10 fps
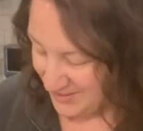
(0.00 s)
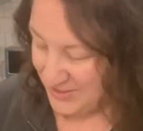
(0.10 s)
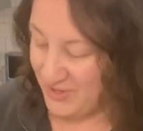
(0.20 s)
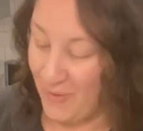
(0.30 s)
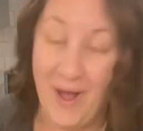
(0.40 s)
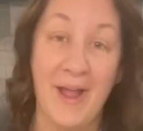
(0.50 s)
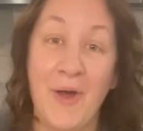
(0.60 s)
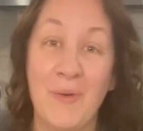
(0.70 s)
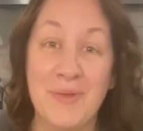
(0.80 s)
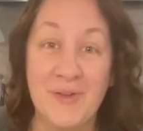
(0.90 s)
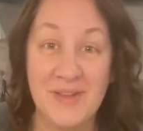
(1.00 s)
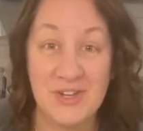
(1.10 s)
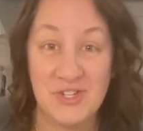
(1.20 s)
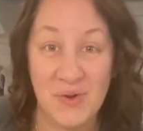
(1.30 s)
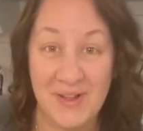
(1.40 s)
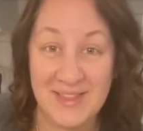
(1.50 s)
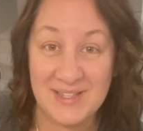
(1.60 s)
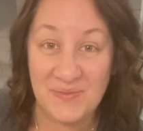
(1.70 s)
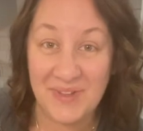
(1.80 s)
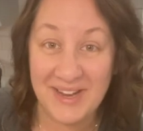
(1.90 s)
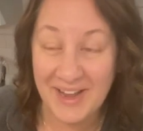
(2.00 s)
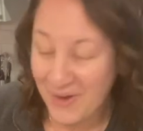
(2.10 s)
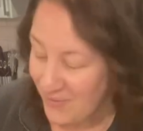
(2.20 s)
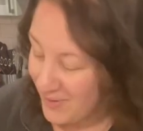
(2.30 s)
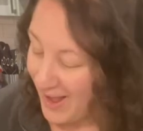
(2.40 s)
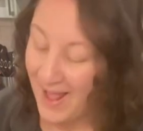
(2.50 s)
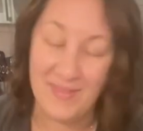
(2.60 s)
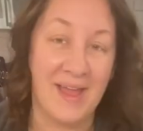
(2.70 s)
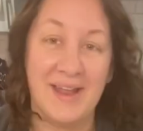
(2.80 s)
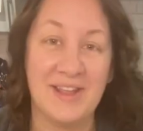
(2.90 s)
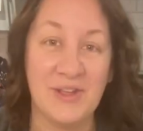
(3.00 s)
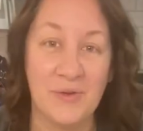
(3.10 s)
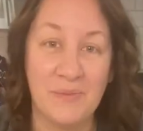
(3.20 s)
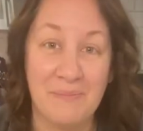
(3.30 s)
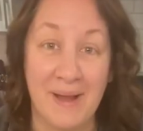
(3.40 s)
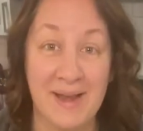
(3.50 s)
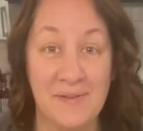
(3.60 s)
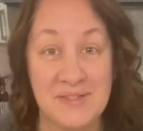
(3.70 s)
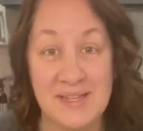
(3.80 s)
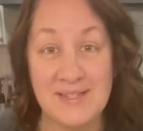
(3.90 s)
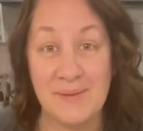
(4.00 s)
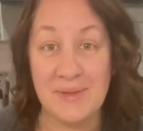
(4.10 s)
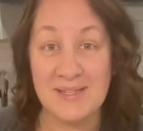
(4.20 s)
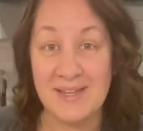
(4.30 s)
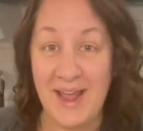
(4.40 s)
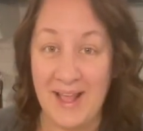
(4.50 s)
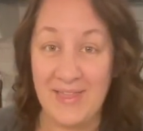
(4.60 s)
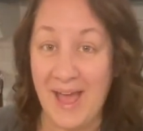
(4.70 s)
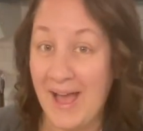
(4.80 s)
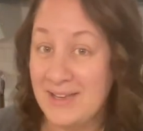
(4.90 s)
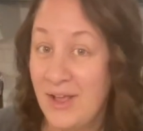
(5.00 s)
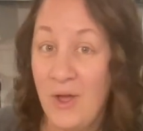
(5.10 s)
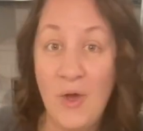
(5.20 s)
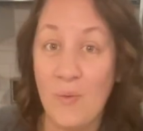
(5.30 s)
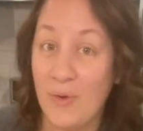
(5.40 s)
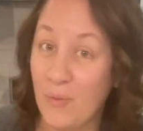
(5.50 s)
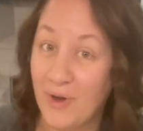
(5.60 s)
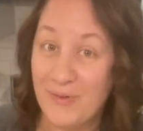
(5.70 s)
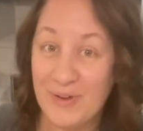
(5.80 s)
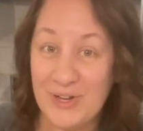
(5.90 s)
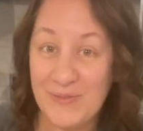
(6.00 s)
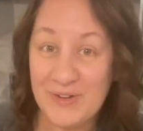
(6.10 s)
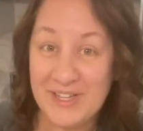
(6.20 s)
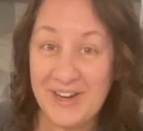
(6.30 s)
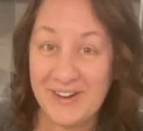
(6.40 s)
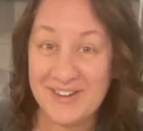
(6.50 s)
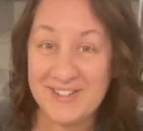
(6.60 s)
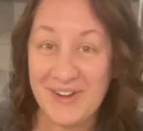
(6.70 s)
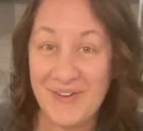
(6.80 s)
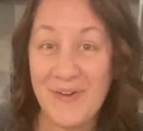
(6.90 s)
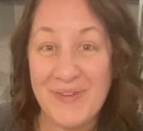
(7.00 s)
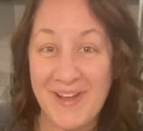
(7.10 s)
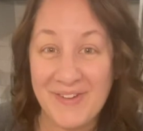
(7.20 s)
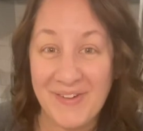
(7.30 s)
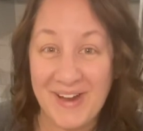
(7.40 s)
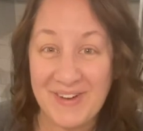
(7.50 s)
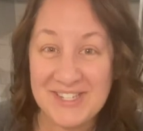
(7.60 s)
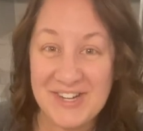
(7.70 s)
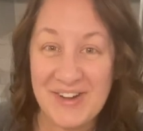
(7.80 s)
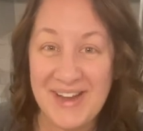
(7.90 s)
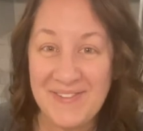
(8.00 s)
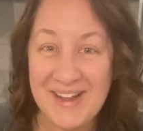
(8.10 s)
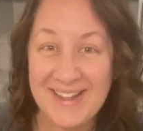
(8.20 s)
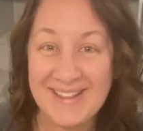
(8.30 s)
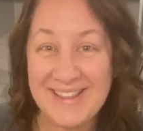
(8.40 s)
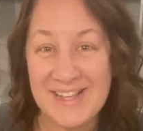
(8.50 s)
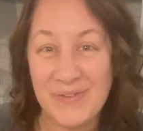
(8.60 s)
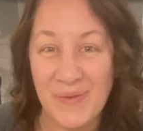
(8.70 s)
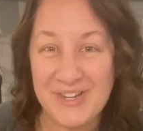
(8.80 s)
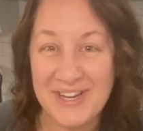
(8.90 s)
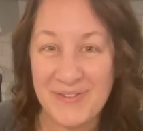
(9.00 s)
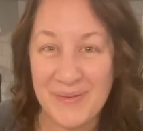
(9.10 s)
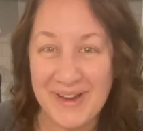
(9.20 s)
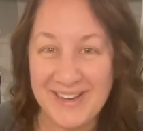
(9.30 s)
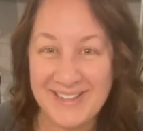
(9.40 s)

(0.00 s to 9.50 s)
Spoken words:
So I hope you enjoyed this video and that you might have seen something today that would work for you for dinner. So hope you have a great rest of your evening. Thanks for watching, everyone.